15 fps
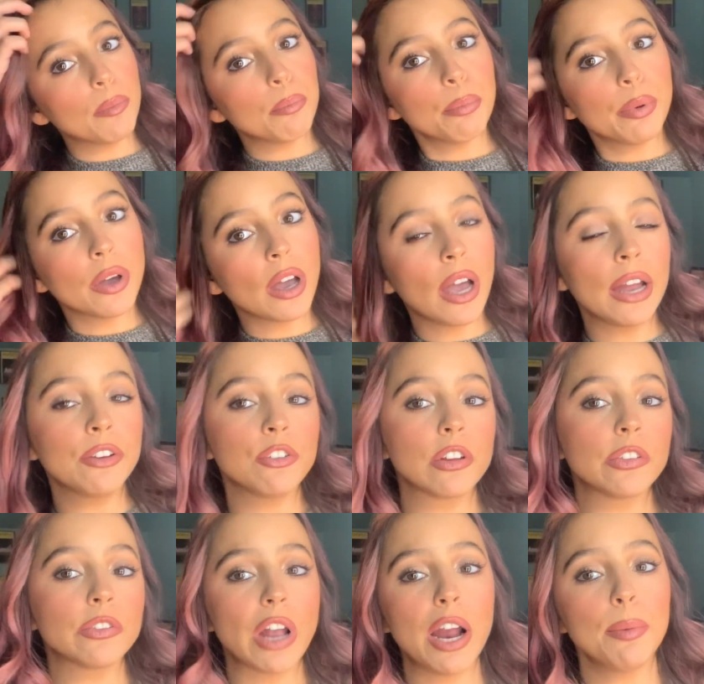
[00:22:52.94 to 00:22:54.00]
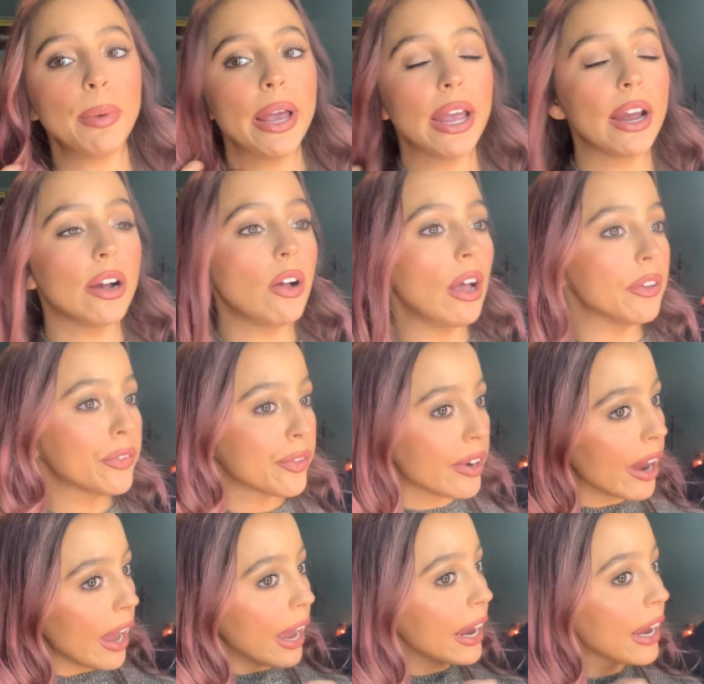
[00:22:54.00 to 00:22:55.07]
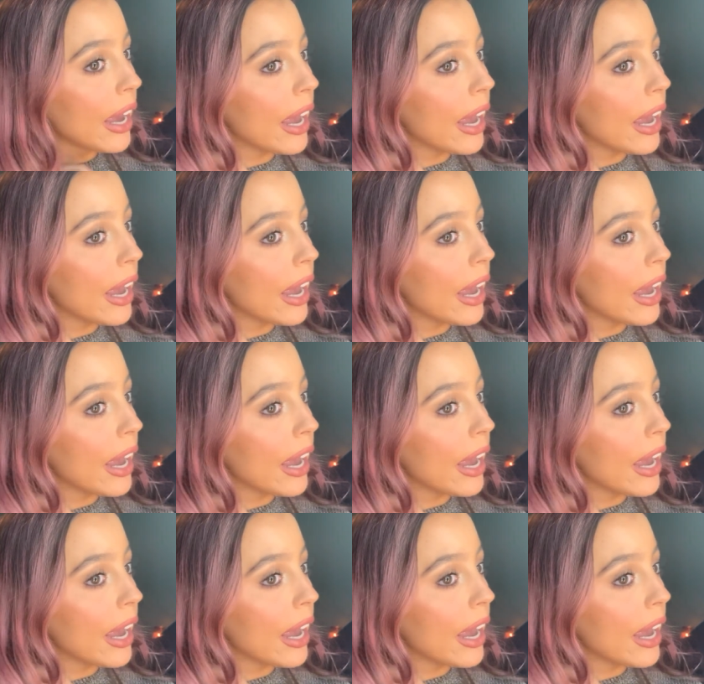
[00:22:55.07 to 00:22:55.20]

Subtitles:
But I just dyed my hair last night,